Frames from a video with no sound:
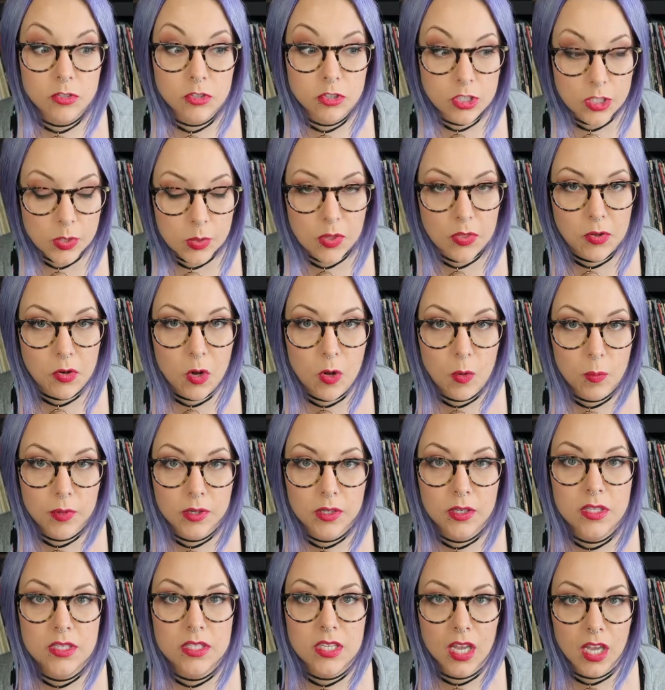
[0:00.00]
2 other
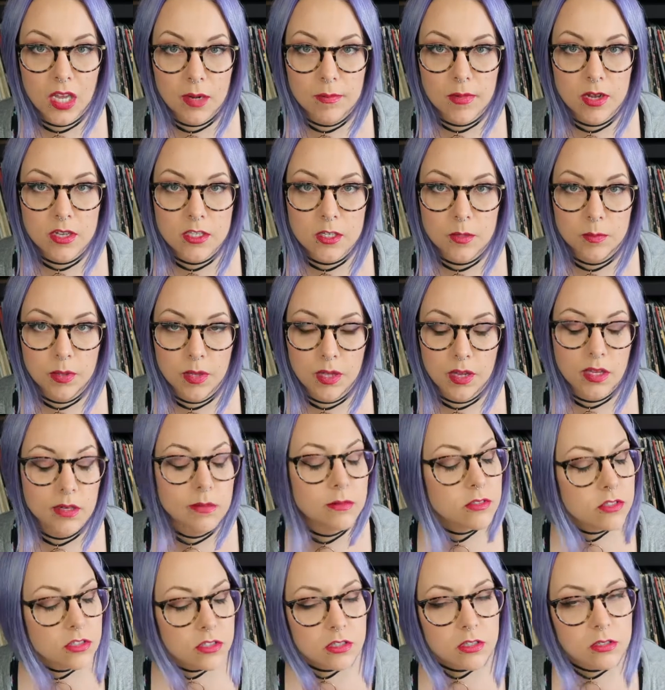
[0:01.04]
openers and Mustard Plug, and it
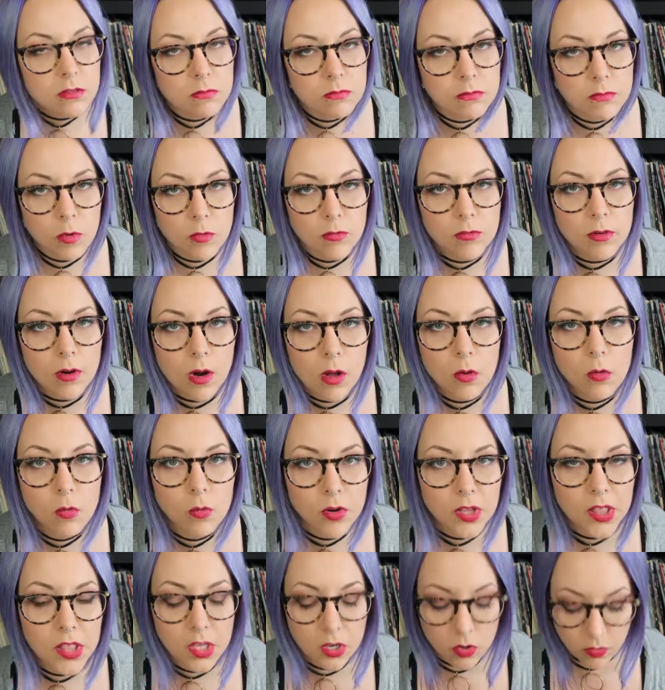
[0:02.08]
was just an overall
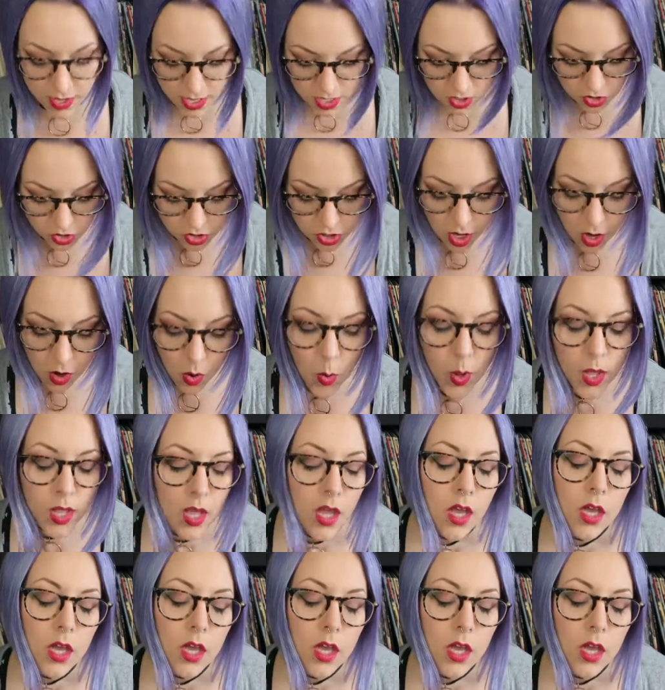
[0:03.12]
really great show.